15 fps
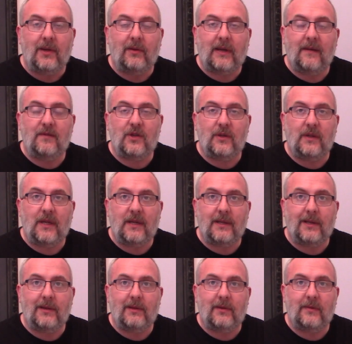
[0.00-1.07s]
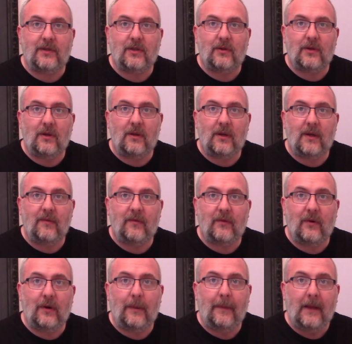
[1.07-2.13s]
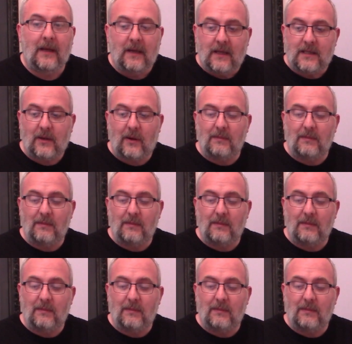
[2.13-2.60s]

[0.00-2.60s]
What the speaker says: gives you the result you're looking for. So